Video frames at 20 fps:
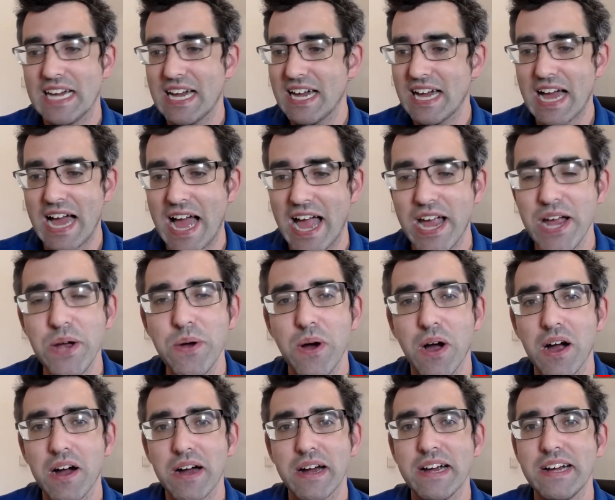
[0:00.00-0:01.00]
How
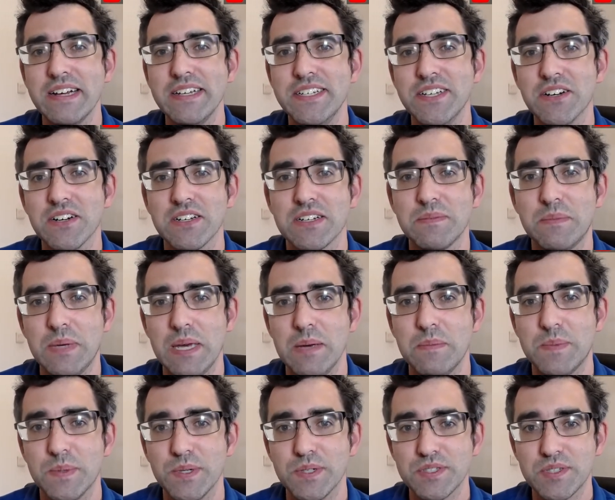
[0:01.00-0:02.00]
are young
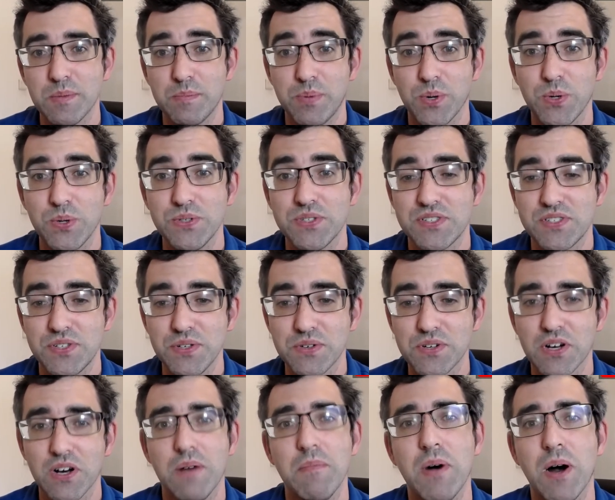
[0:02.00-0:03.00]
people supposed to
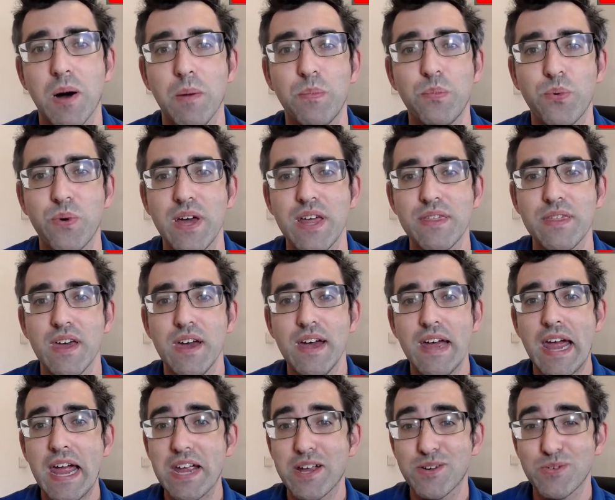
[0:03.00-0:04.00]
come up with
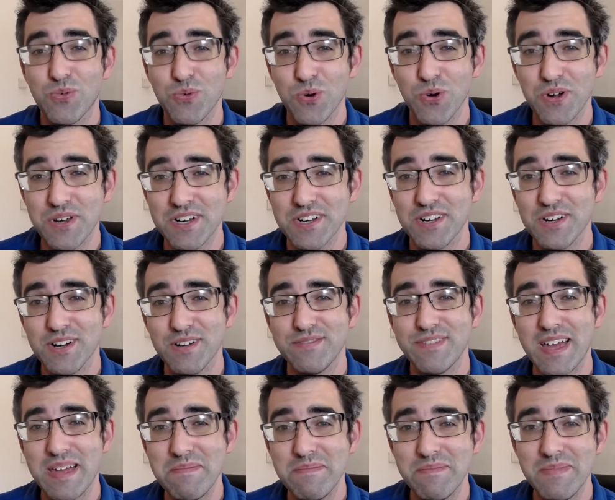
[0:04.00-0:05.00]
a quarter of
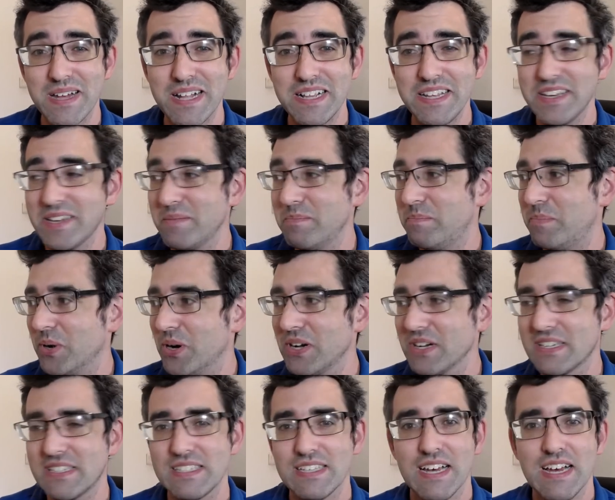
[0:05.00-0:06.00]
a million
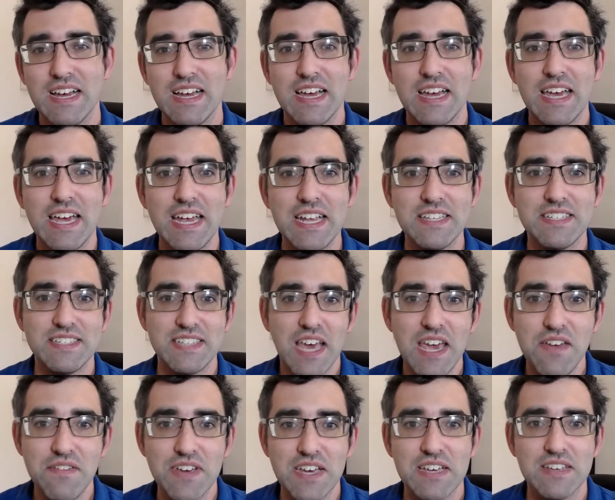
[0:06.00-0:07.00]
bucks in
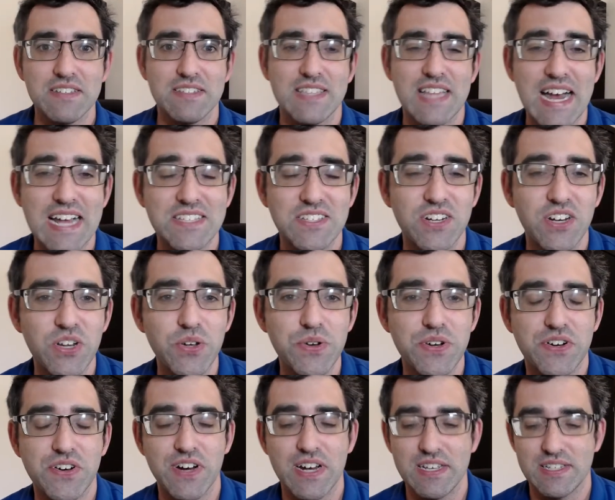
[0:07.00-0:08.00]
savings? That's
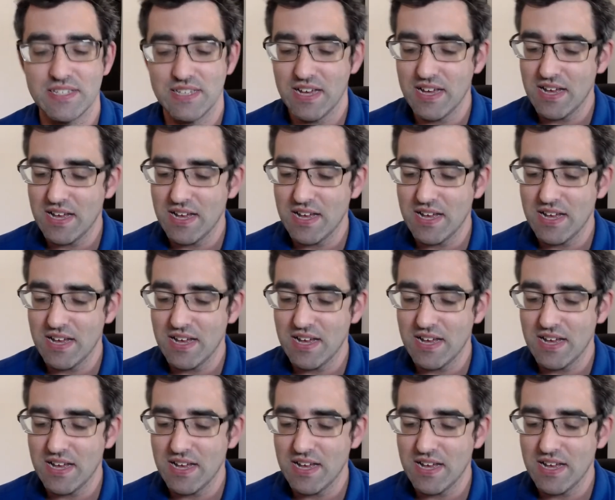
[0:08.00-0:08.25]
ludicrous.